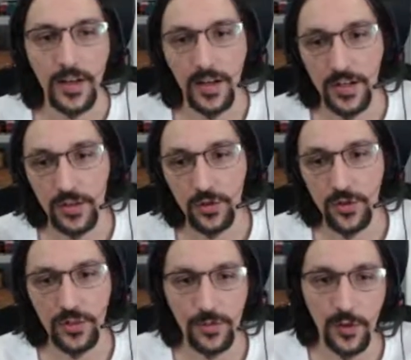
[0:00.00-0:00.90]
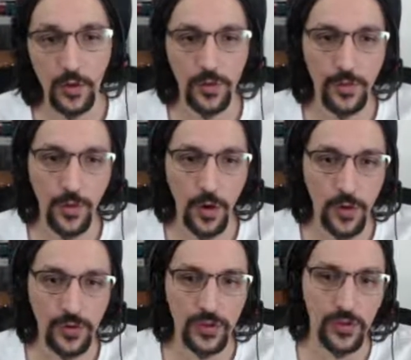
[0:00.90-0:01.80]
and it's going to vote
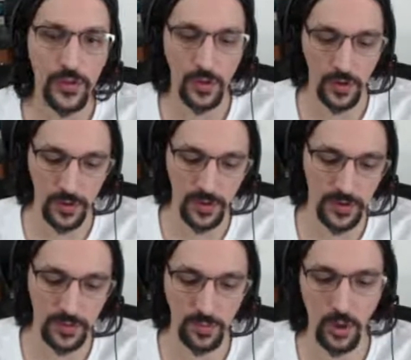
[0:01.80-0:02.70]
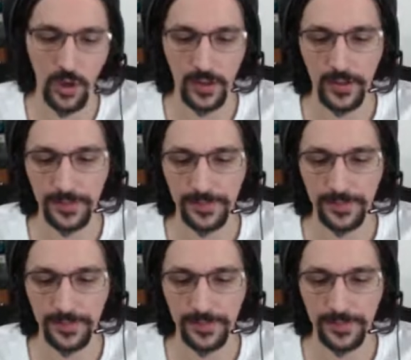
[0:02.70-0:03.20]
false on this block.